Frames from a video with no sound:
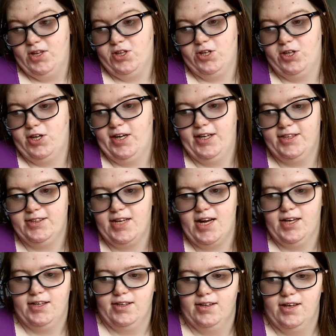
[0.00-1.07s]
There is
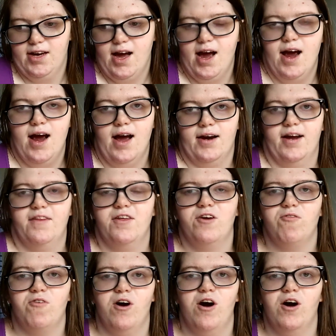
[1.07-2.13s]

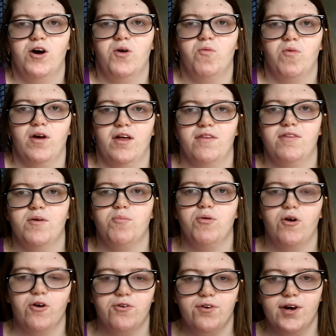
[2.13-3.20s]
nothing wrong with
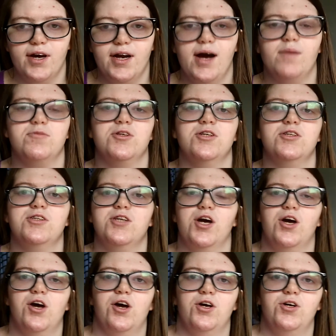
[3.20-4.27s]
Procreate. I'm just
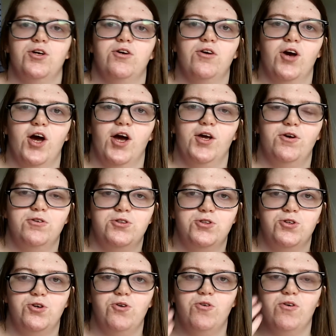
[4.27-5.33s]
used
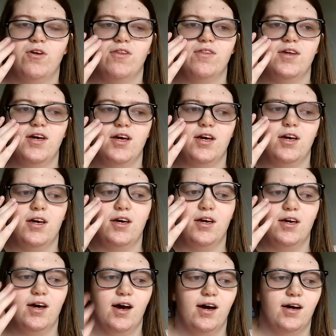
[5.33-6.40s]
to
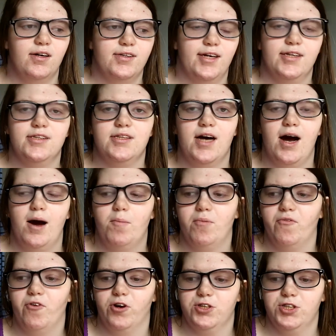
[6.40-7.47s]
the desktop
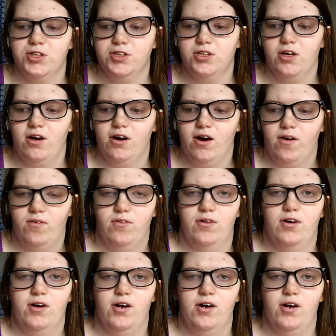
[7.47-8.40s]
versions of,